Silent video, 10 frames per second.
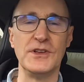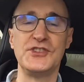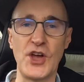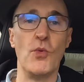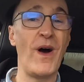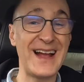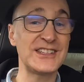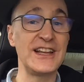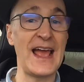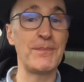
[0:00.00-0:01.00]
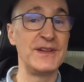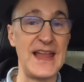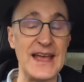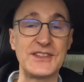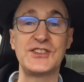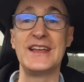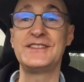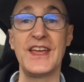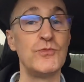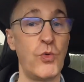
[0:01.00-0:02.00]
So what actually happened next
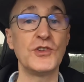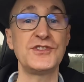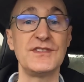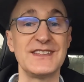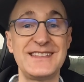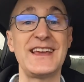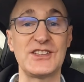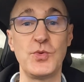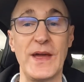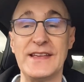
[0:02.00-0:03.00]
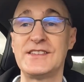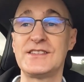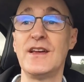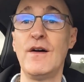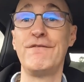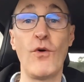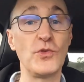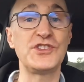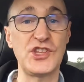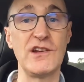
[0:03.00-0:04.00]
is that it wasn't 6 weeks
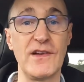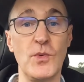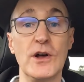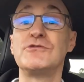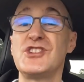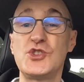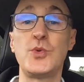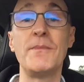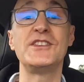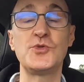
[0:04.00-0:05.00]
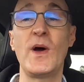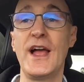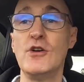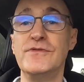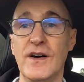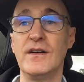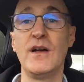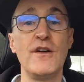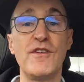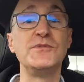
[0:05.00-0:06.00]
for the steering wheel to swim its way over
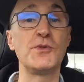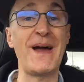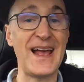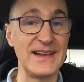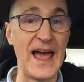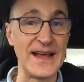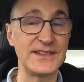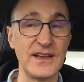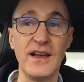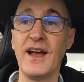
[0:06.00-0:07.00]
from Japan land.